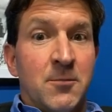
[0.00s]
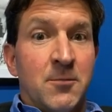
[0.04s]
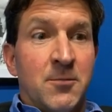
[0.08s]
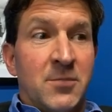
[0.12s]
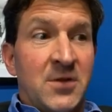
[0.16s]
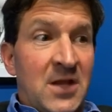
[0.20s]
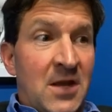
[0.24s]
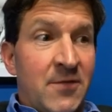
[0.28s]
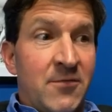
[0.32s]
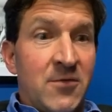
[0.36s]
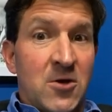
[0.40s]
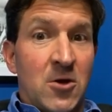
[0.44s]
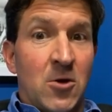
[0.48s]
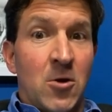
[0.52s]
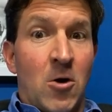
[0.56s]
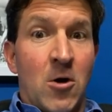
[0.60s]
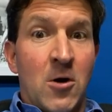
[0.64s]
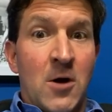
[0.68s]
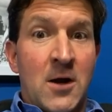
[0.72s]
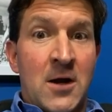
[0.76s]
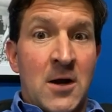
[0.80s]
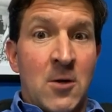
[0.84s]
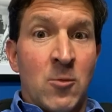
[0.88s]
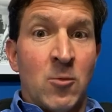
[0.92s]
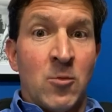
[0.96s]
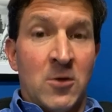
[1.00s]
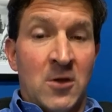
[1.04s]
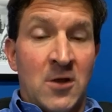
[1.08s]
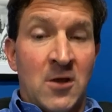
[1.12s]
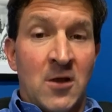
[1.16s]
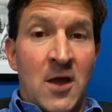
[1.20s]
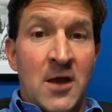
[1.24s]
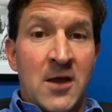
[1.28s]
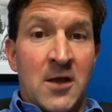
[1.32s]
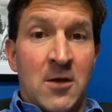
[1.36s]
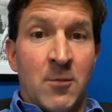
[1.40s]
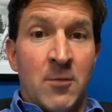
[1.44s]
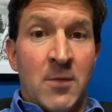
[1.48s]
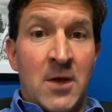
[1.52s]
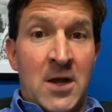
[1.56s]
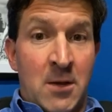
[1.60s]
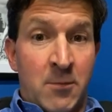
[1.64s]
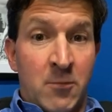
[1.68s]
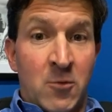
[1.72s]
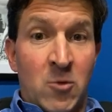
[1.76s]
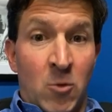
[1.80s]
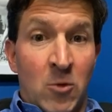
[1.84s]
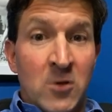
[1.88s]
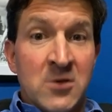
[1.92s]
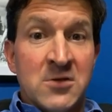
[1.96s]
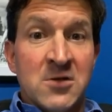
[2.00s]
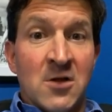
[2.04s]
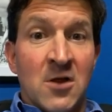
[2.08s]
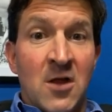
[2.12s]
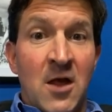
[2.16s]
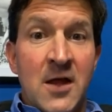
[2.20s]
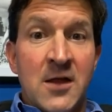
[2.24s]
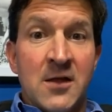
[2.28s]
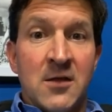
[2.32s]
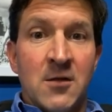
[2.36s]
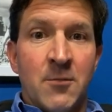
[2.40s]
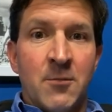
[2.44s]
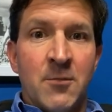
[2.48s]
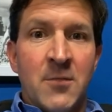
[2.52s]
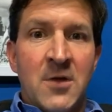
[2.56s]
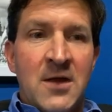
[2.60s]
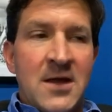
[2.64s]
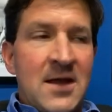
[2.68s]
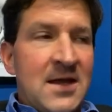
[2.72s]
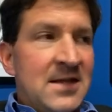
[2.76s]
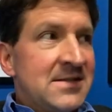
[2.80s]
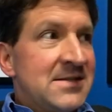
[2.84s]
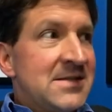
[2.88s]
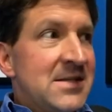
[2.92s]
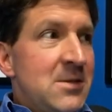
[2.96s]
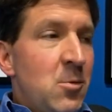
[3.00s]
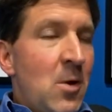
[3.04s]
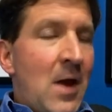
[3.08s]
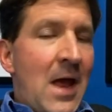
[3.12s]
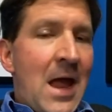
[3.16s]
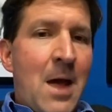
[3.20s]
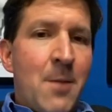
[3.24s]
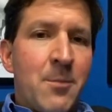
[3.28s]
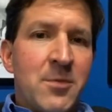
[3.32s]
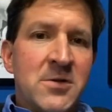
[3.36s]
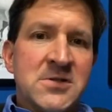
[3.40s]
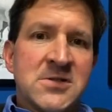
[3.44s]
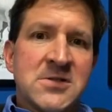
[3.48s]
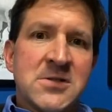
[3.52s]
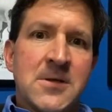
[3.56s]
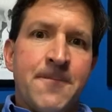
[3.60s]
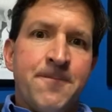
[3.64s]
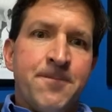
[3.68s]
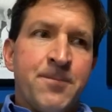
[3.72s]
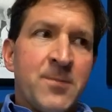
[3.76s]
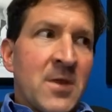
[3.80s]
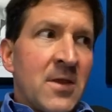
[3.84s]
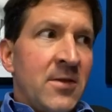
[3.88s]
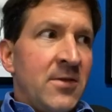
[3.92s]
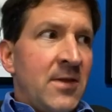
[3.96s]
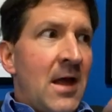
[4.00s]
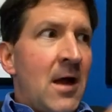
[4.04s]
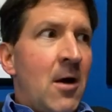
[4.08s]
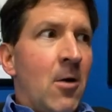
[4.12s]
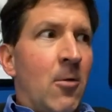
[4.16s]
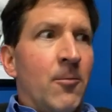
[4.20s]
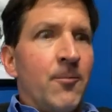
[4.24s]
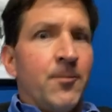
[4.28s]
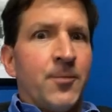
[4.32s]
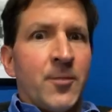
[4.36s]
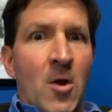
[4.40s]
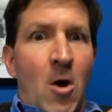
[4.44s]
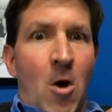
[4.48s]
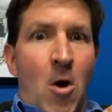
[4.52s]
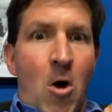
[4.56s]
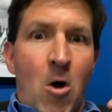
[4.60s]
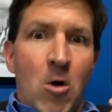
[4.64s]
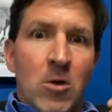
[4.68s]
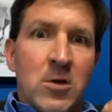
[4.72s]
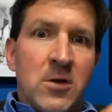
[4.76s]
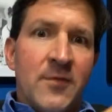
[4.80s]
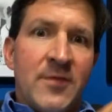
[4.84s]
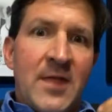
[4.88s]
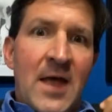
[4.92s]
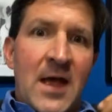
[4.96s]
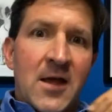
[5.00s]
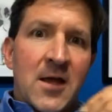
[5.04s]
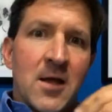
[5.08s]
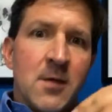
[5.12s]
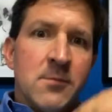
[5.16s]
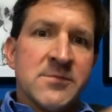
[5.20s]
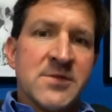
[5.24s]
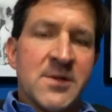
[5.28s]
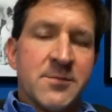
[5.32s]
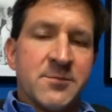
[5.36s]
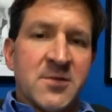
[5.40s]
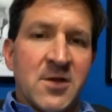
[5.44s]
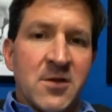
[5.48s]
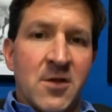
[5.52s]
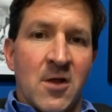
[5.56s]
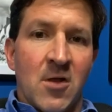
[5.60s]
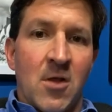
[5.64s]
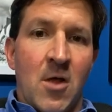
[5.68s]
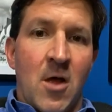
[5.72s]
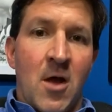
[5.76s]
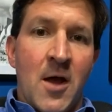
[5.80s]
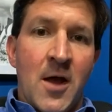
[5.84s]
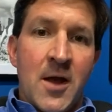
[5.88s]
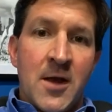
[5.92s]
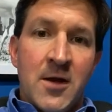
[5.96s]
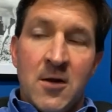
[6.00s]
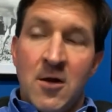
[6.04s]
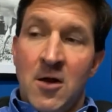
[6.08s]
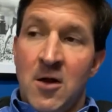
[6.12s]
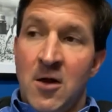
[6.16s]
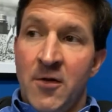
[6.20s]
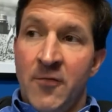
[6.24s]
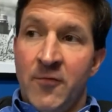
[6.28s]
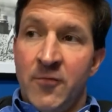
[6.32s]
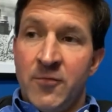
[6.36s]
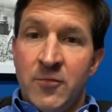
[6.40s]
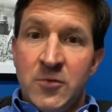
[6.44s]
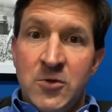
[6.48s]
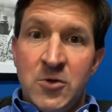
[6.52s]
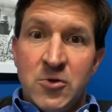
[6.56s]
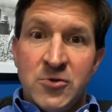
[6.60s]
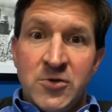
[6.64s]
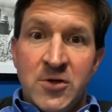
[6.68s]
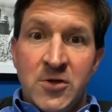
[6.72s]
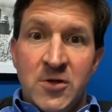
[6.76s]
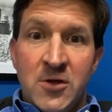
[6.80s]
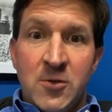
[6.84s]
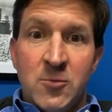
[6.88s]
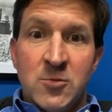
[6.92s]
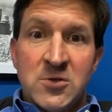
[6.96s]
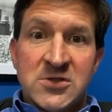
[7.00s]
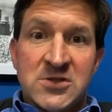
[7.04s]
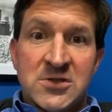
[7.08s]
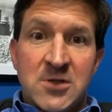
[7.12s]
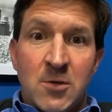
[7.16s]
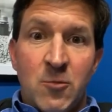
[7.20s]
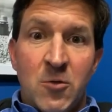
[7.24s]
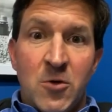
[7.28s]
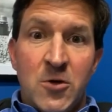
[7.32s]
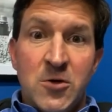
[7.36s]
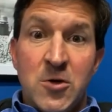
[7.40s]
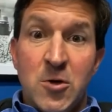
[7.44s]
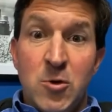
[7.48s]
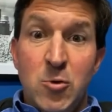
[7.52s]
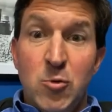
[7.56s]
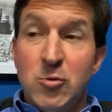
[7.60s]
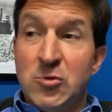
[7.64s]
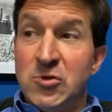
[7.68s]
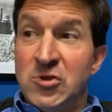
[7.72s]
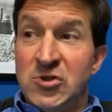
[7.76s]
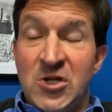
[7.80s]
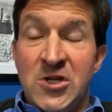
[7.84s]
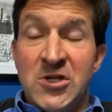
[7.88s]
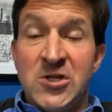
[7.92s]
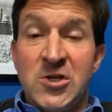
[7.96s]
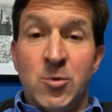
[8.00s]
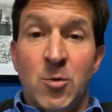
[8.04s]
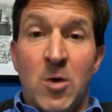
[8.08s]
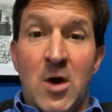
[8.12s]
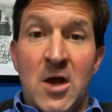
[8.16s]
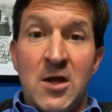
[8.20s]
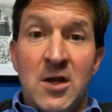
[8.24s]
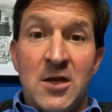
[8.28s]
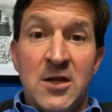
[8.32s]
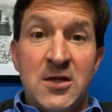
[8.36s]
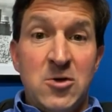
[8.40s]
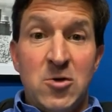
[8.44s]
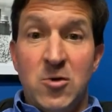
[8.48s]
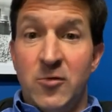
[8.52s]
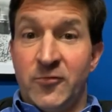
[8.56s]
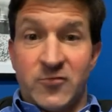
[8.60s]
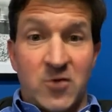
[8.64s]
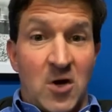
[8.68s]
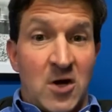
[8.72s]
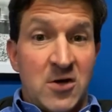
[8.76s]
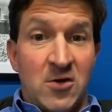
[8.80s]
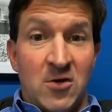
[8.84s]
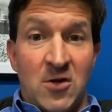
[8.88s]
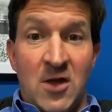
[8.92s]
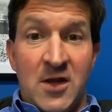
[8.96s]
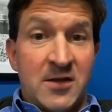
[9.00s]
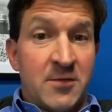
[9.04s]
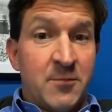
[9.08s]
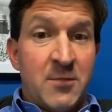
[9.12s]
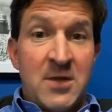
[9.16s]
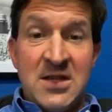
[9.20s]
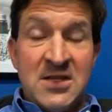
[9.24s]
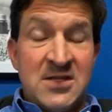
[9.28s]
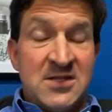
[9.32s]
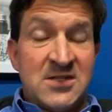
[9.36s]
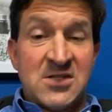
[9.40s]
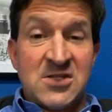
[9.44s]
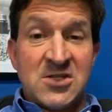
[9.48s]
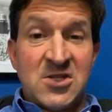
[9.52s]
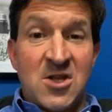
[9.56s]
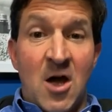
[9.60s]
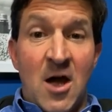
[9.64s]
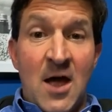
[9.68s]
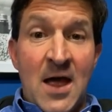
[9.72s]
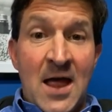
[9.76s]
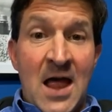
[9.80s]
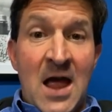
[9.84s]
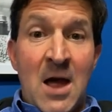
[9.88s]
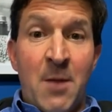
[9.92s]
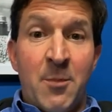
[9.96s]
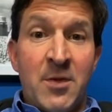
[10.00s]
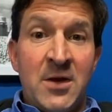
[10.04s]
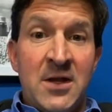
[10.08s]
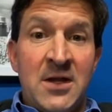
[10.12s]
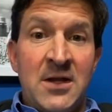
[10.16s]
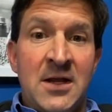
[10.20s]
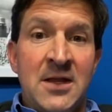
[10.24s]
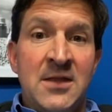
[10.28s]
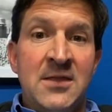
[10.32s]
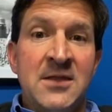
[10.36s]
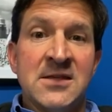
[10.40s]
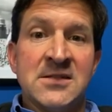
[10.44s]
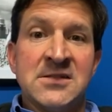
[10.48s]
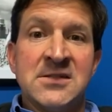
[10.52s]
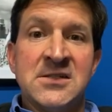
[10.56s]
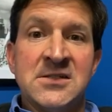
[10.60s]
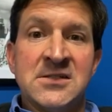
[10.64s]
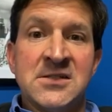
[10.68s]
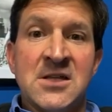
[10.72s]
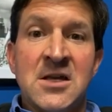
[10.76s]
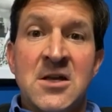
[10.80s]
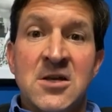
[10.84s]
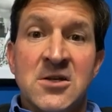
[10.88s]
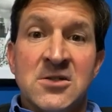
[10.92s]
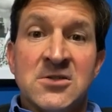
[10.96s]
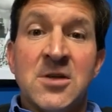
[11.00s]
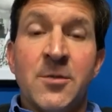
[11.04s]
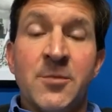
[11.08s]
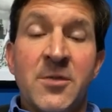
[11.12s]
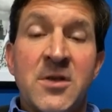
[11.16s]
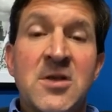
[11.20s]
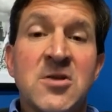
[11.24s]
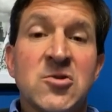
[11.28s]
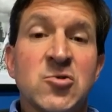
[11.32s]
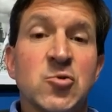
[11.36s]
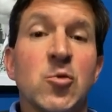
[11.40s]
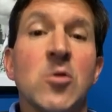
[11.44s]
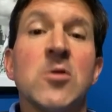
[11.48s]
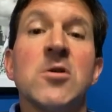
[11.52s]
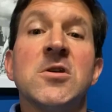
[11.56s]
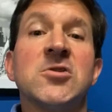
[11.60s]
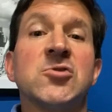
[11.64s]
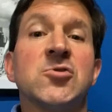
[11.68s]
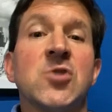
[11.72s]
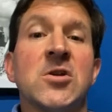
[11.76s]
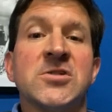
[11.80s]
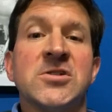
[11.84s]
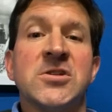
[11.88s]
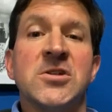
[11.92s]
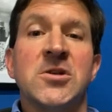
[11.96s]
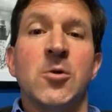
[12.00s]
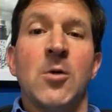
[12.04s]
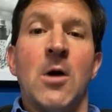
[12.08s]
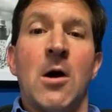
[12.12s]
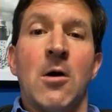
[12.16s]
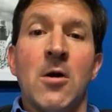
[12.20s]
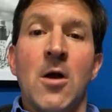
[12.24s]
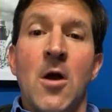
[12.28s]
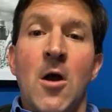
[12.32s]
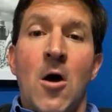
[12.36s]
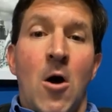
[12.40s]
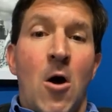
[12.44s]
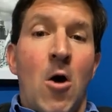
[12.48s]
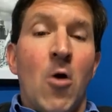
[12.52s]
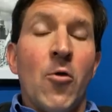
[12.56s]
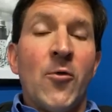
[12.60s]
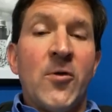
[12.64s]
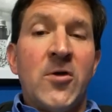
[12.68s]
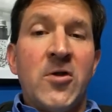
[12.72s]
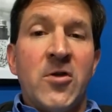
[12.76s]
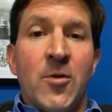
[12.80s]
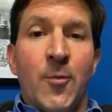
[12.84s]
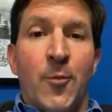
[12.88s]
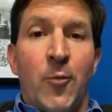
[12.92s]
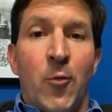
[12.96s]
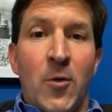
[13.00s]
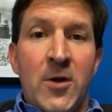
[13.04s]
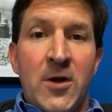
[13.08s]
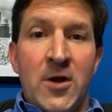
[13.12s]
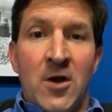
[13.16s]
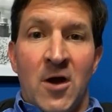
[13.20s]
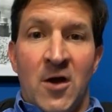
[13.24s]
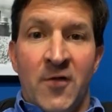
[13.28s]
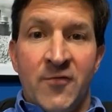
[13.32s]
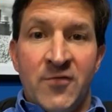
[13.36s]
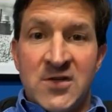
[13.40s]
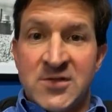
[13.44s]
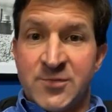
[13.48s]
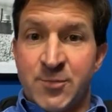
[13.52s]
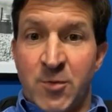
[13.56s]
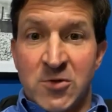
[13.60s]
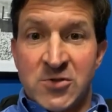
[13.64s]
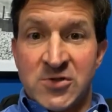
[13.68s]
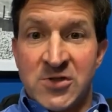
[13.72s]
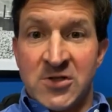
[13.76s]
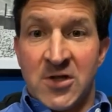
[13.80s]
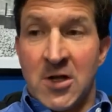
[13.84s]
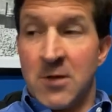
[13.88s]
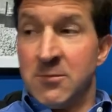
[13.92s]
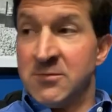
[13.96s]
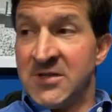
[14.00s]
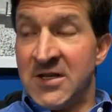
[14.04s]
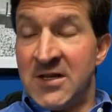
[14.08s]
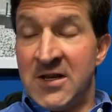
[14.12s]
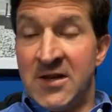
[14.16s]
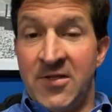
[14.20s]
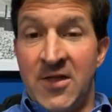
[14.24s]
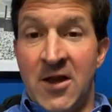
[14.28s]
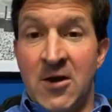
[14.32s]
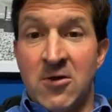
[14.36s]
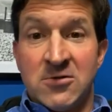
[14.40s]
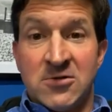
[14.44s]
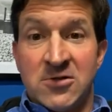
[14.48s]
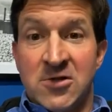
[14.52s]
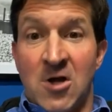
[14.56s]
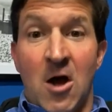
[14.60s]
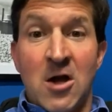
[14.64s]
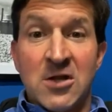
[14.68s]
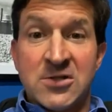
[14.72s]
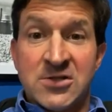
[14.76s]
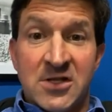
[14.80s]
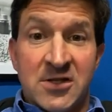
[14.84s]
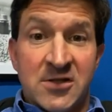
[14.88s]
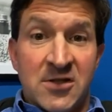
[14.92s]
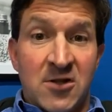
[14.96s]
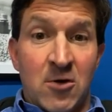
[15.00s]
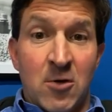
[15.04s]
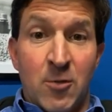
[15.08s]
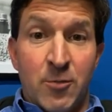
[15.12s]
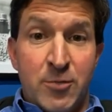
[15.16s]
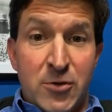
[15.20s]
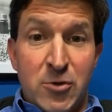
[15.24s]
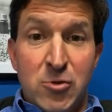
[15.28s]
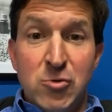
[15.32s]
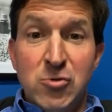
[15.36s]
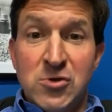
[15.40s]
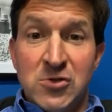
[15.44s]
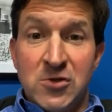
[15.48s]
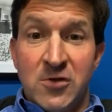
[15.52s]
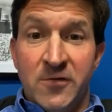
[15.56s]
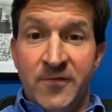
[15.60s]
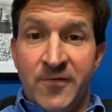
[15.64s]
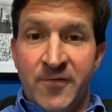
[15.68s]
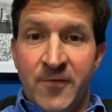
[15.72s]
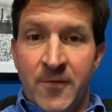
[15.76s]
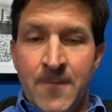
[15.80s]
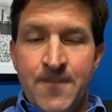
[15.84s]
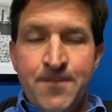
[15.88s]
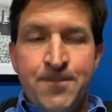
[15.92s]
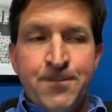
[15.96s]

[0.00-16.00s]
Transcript: but they have a good heart, and I really like them, and I'm going to like them. And see what happens. Now, all of that comes up to the line of you're dealing with someone who genuinely you've tried to like them, and this is not happening. And this is something that's really stressing you out, all the way to the point of this person comes in and they're toxic, they're abusive.